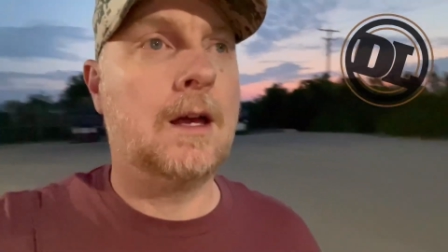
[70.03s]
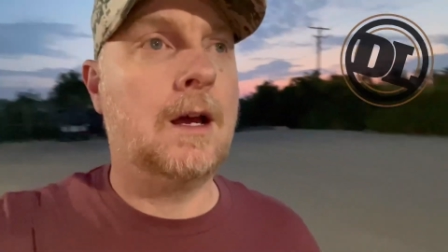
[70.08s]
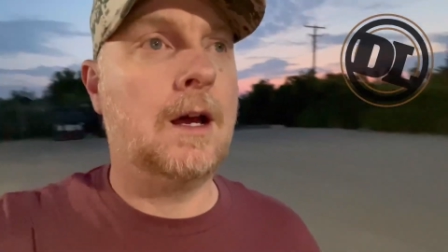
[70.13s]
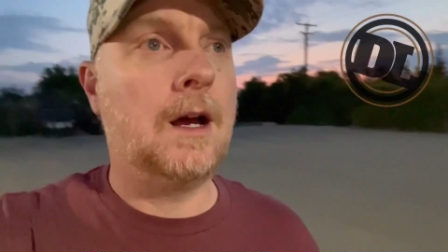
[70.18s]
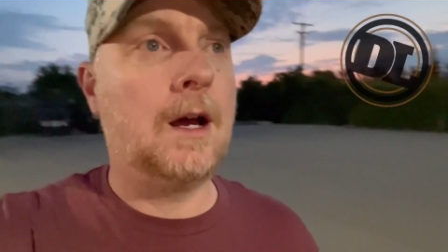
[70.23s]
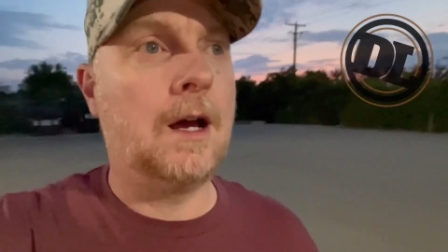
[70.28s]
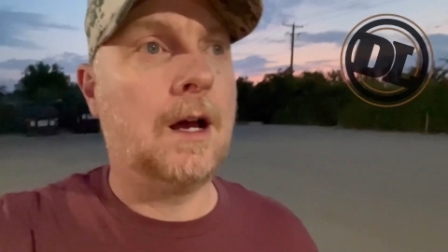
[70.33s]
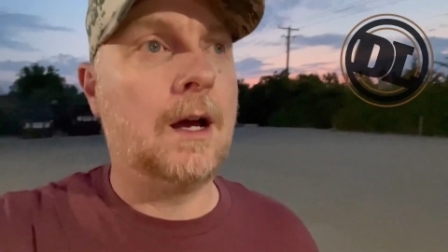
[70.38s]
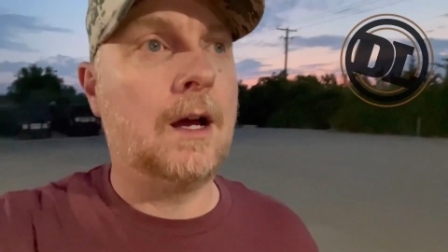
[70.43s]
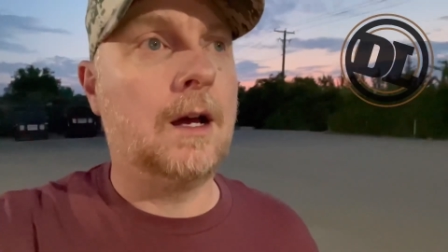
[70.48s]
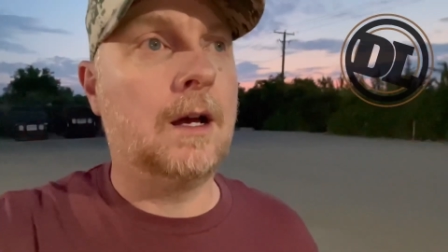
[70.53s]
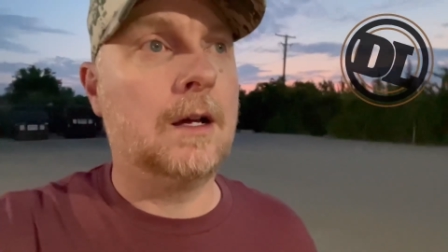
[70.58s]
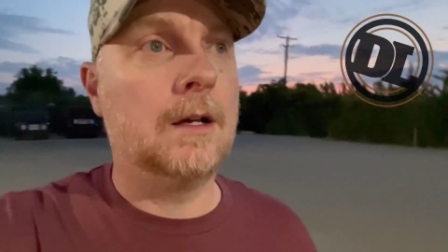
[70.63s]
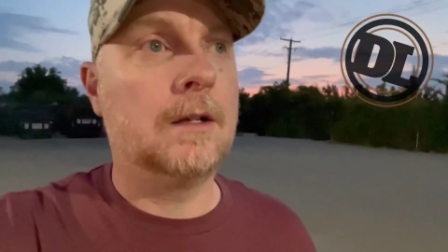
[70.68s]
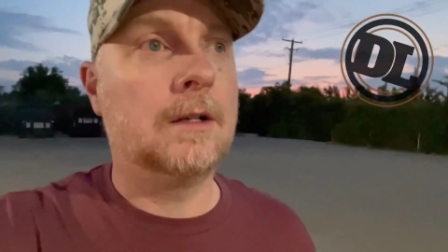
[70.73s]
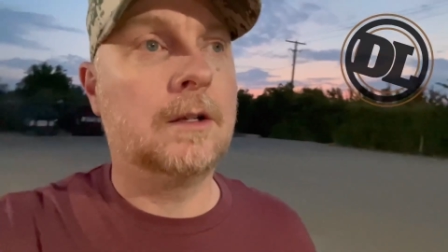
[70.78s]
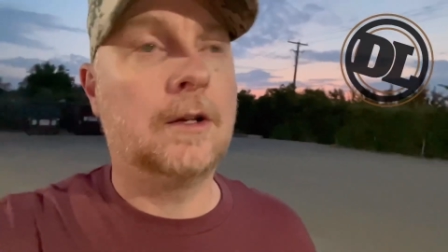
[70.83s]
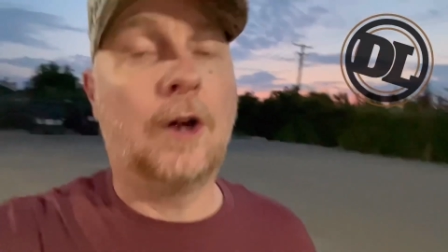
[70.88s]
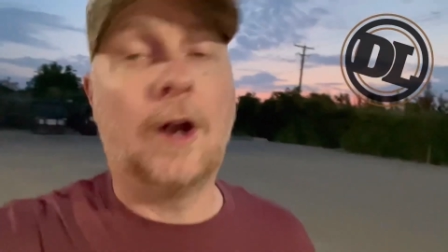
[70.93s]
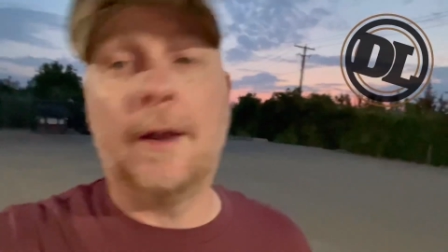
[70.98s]
uh,
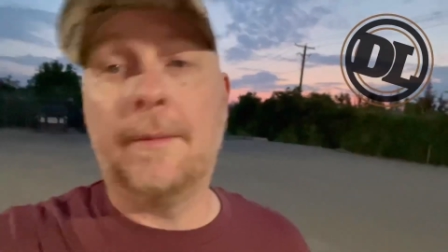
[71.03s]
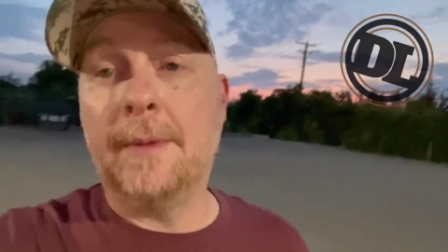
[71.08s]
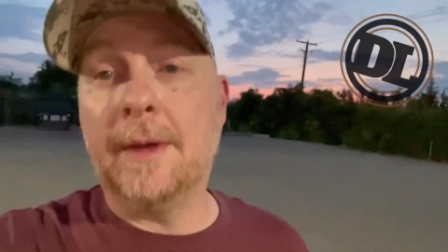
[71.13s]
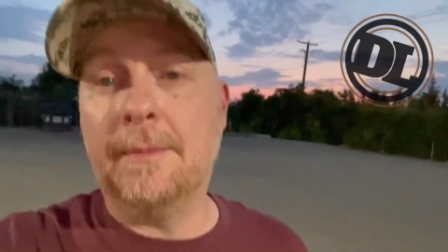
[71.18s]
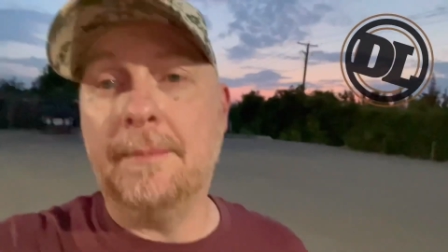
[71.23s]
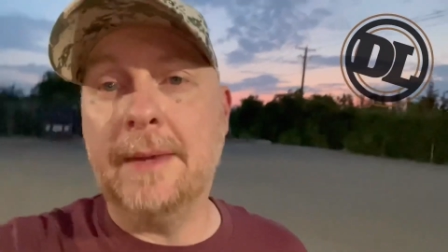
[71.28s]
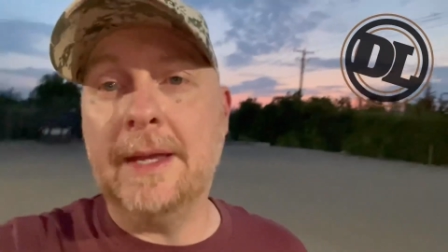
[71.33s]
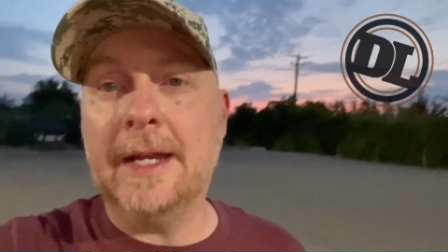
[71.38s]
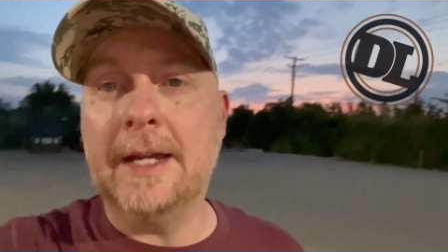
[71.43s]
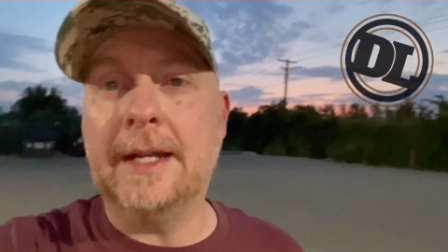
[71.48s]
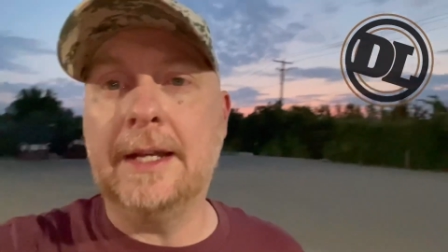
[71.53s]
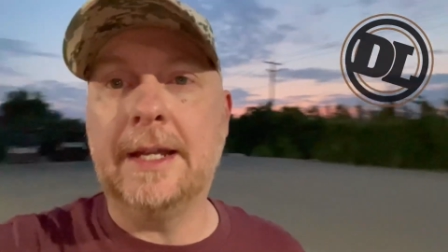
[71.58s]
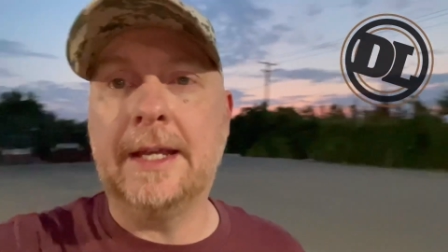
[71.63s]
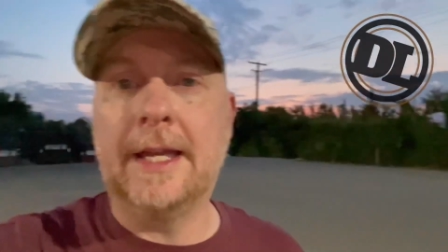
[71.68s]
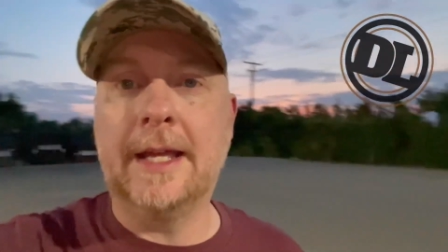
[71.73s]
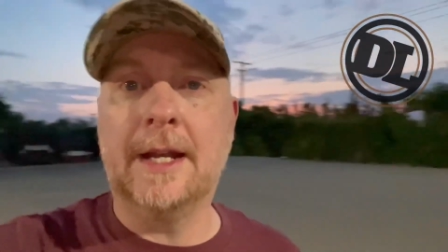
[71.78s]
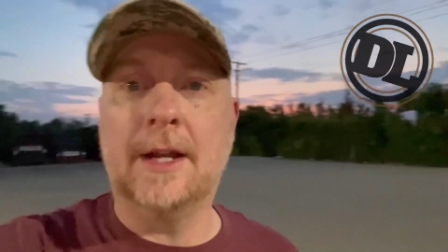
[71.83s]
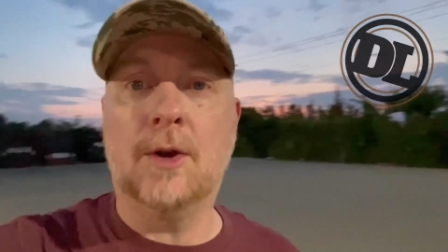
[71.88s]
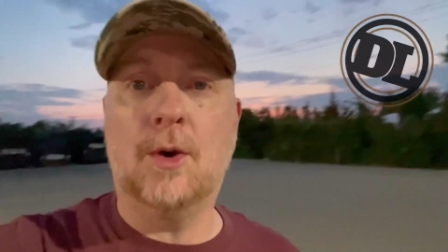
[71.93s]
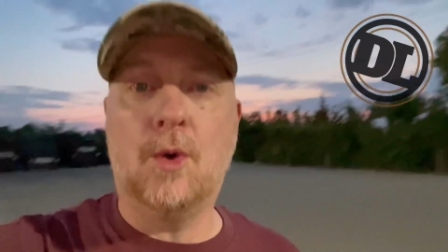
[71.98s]
or I've been meaning to
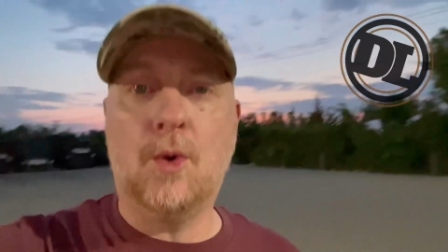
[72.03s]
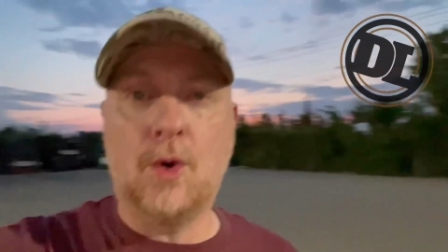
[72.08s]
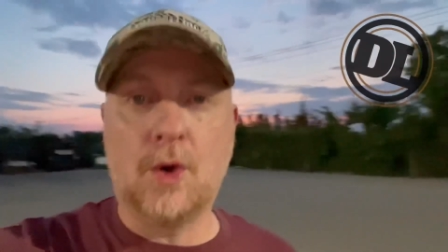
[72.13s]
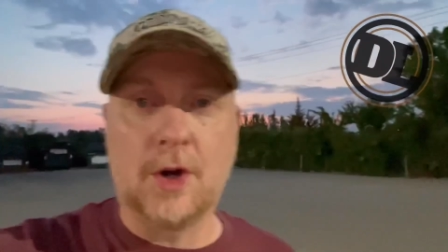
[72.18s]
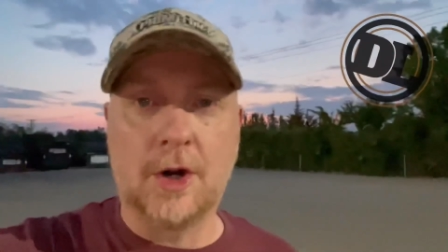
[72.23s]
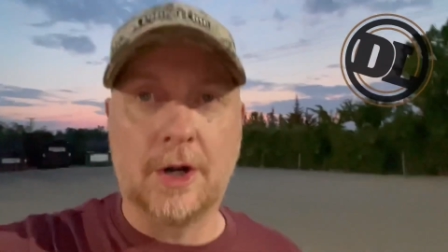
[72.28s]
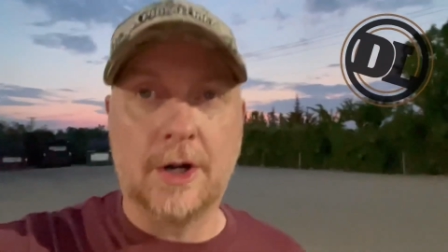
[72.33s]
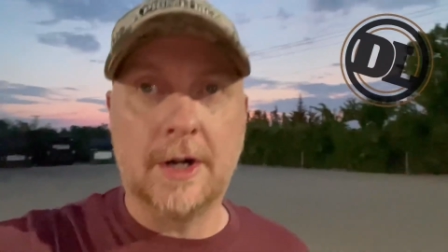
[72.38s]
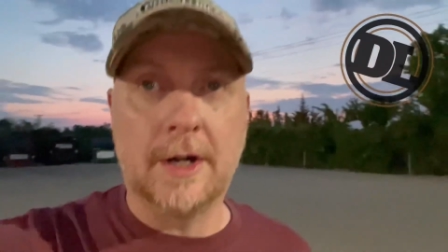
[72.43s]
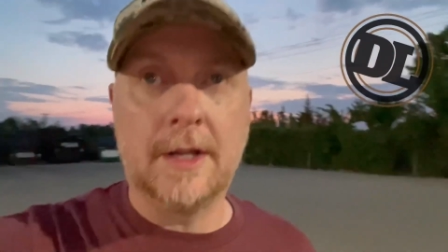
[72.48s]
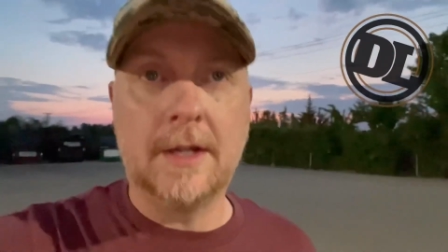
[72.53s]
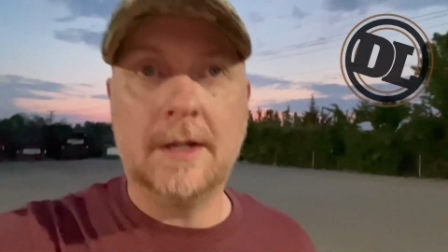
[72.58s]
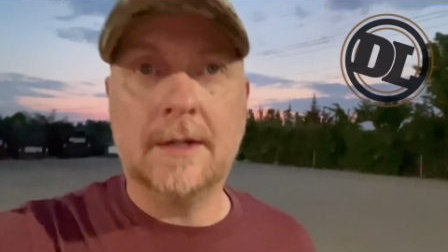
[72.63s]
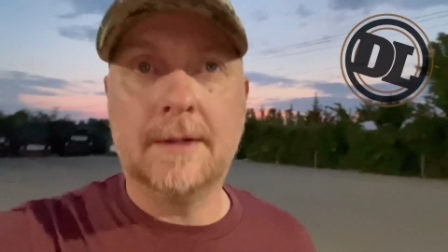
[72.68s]
get it ordered